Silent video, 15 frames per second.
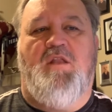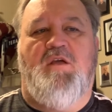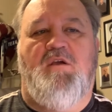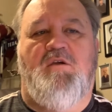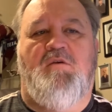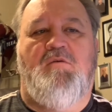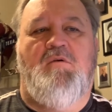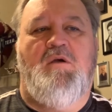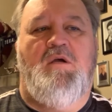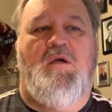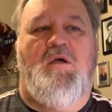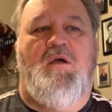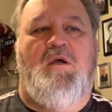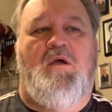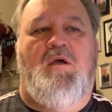new.
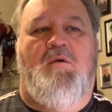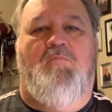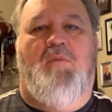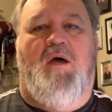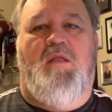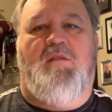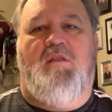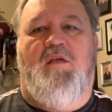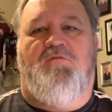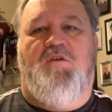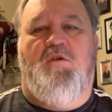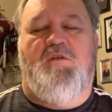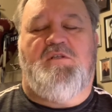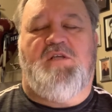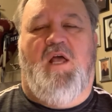But if
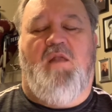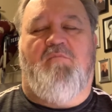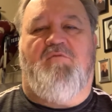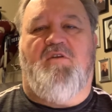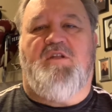you can sell them for